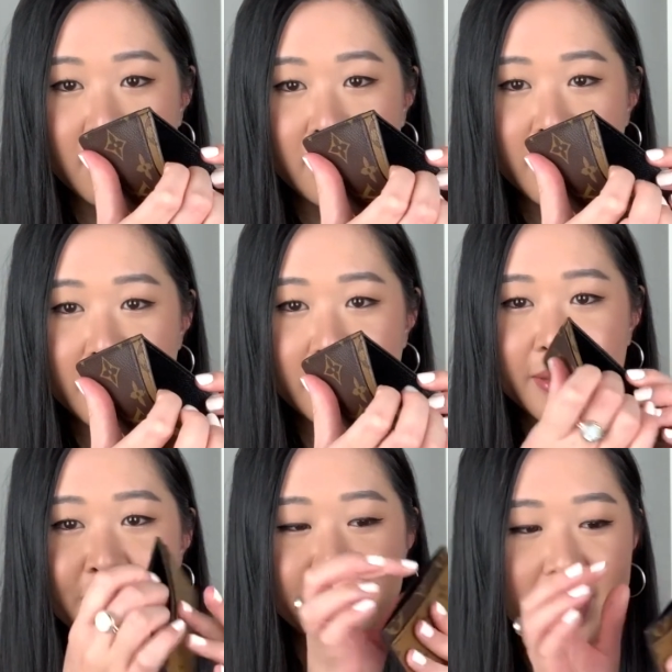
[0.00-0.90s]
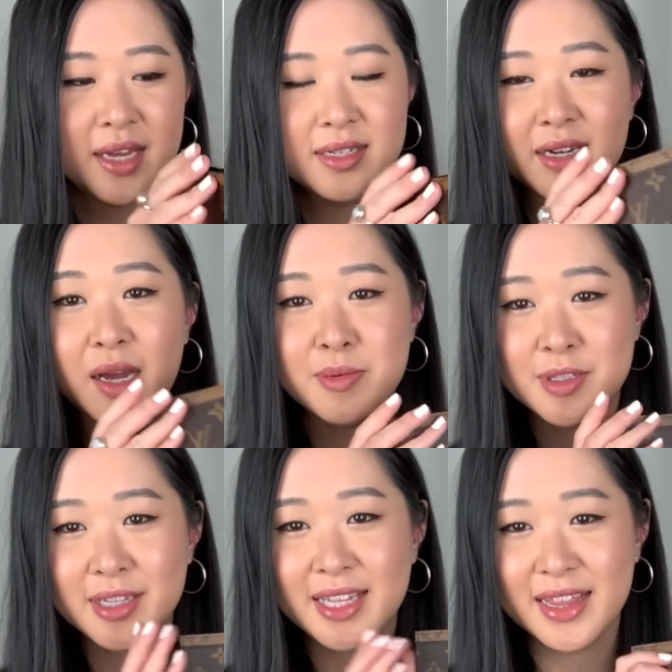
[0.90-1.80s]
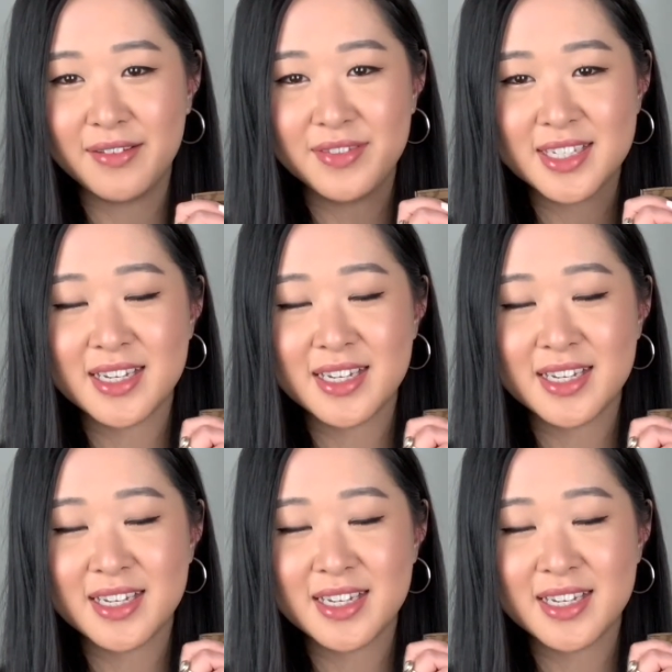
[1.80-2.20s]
leather, and I absolutely love this.